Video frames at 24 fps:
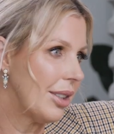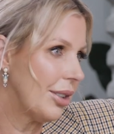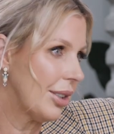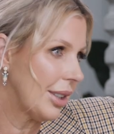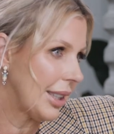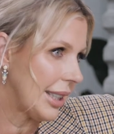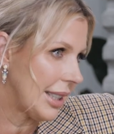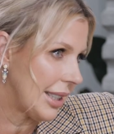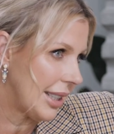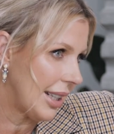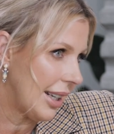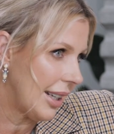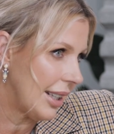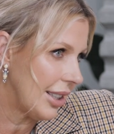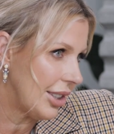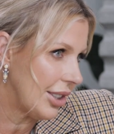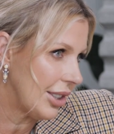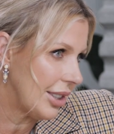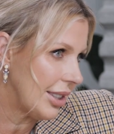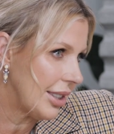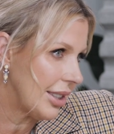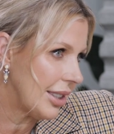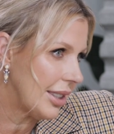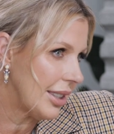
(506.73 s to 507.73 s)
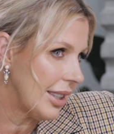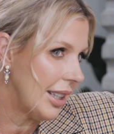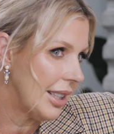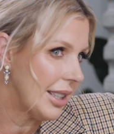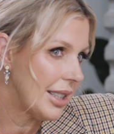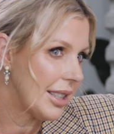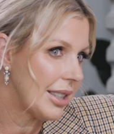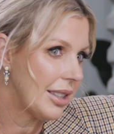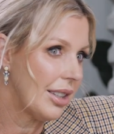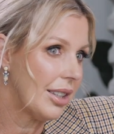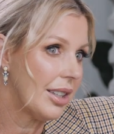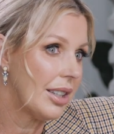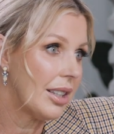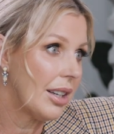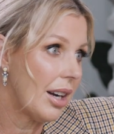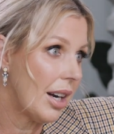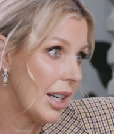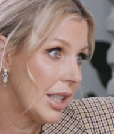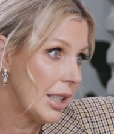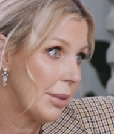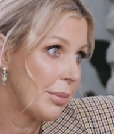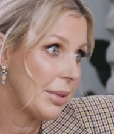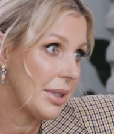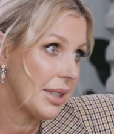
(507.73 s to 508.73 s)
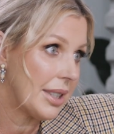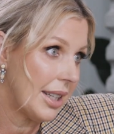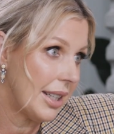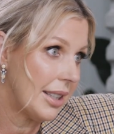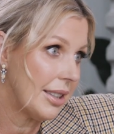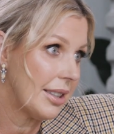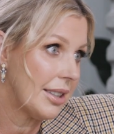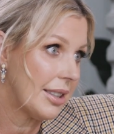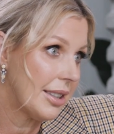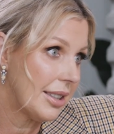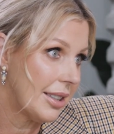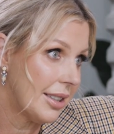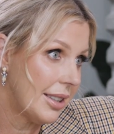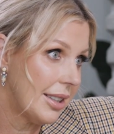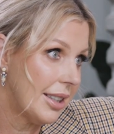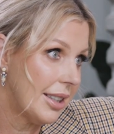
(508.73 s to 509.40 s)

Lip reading: early stages, it's got a 90%